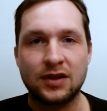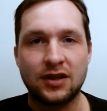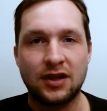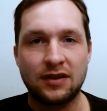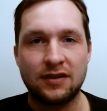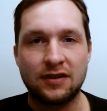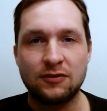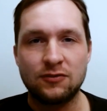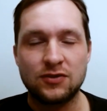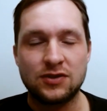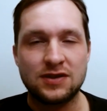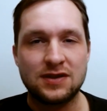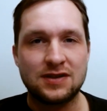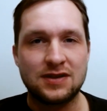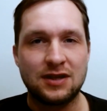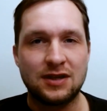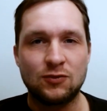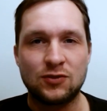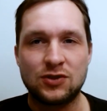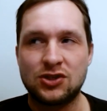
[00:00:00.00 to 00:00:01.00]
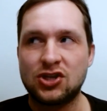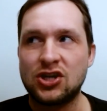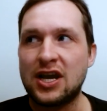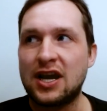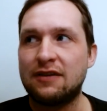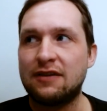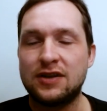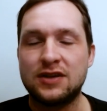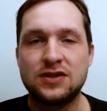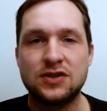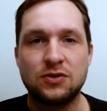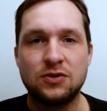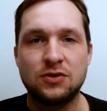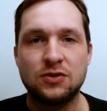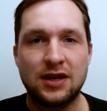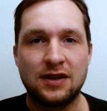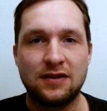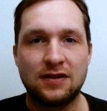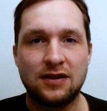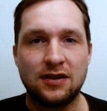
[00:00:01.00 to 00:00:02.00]
I think his name was Chavez. You
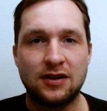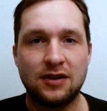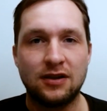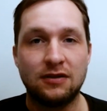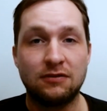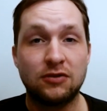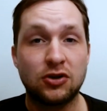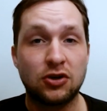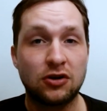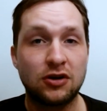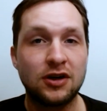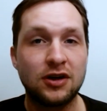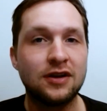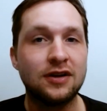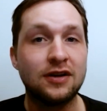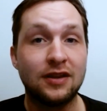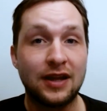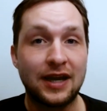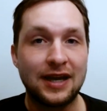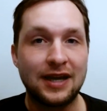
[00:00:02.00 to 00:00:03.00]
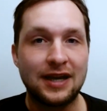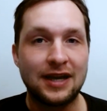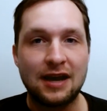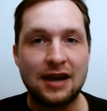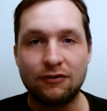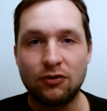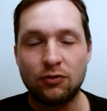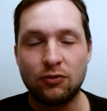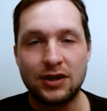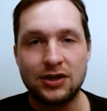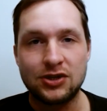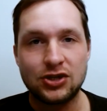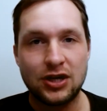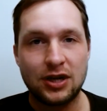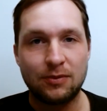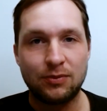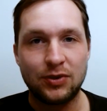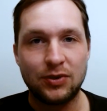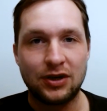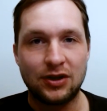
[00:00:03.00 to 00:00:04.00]
had the current light heavyweight
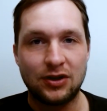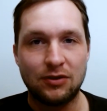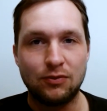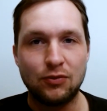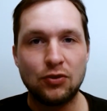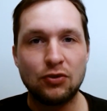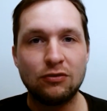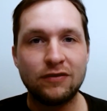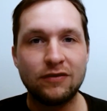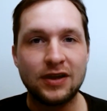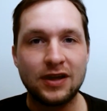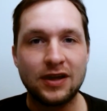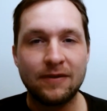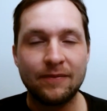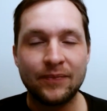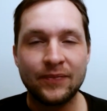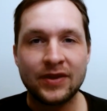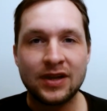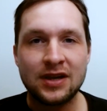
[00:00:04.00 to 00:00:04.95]
champion in the movie.